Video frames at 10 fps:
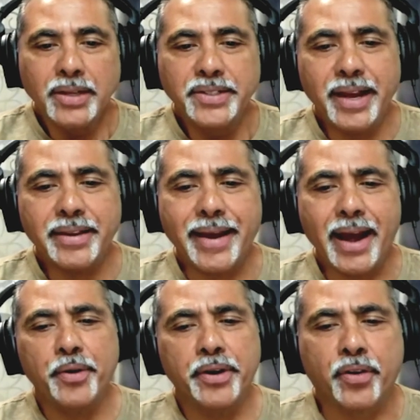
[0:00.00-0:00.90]
Dan,
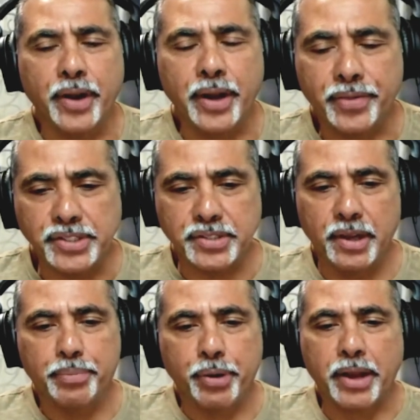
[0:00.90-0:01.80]
Kathryn Krick, this
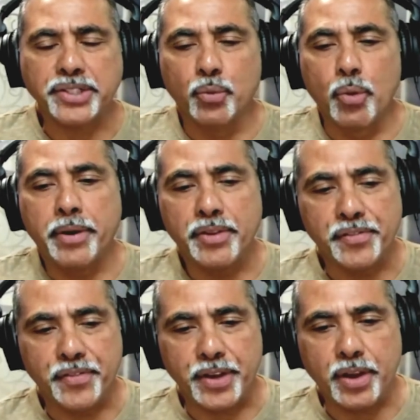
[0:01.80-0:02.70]
uh, Protestant woman in
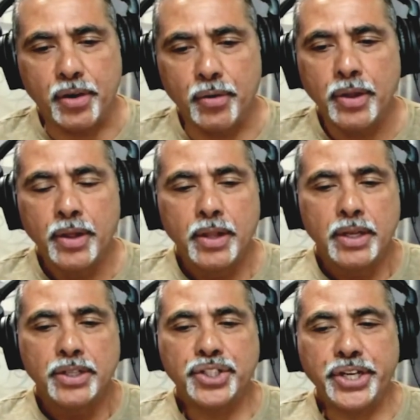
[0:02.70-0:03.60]
this video,
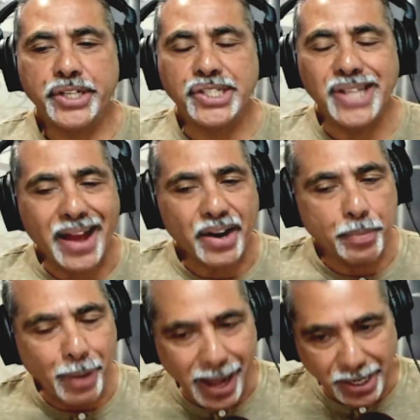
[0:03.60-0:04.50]
she's not an
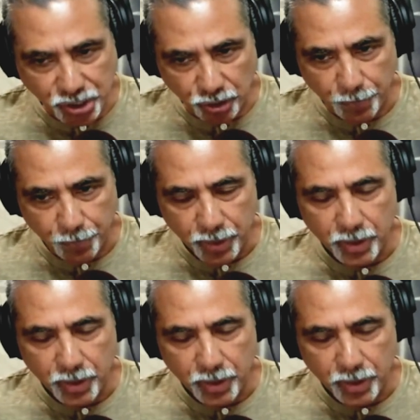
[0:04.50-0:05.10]
apostle.